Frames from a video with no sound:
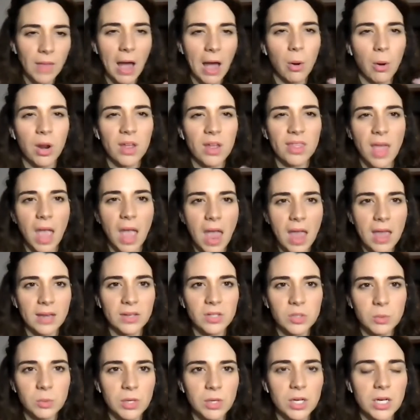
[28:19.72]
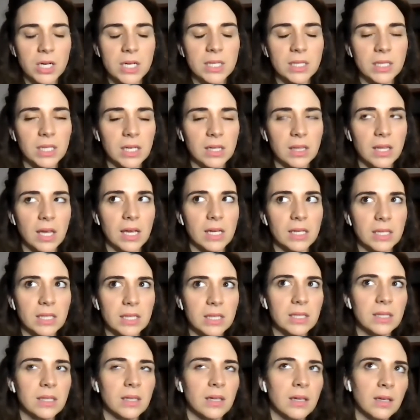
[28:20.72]
how are they experiencing this
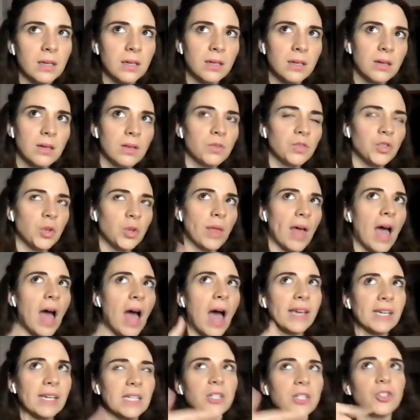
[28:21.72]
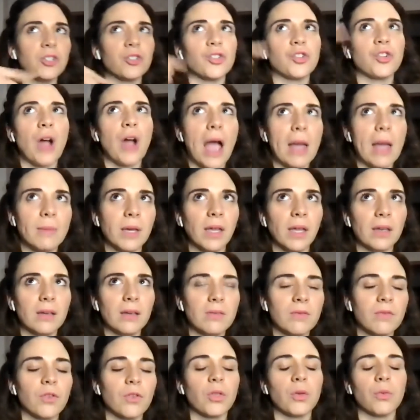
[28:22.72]
so that I can describe it
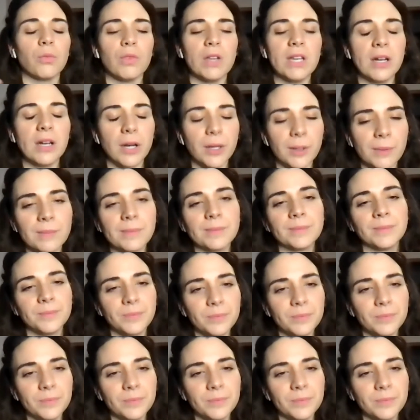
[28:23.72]
for the reader.